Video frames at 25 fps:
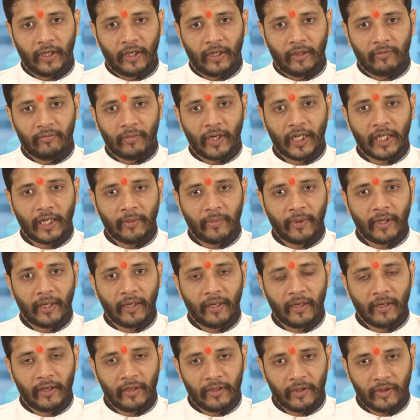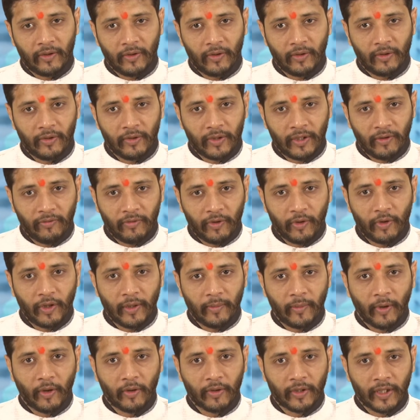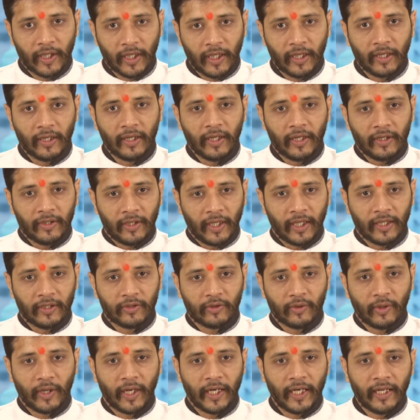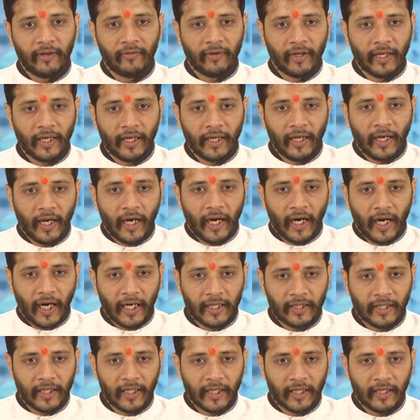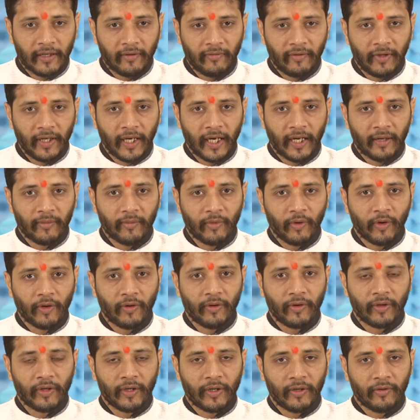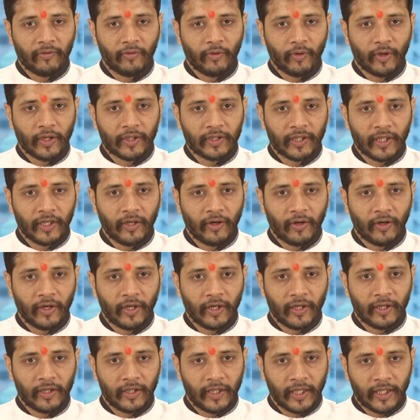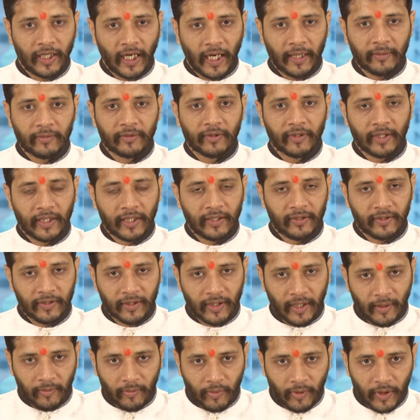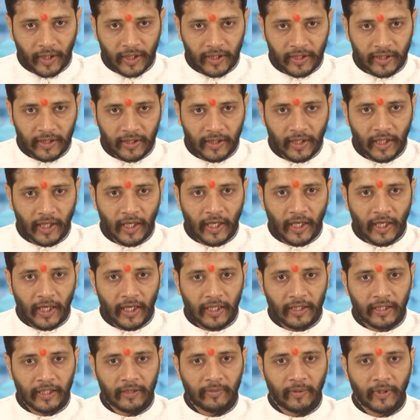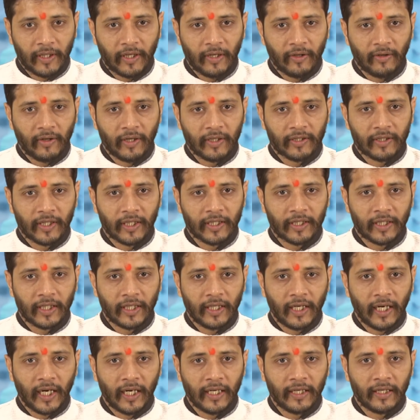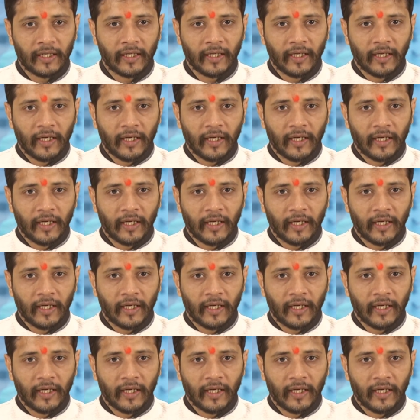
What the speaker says: multiple the view about the thing. So anyway, I think we are more focusing on the time series components in this particular session, and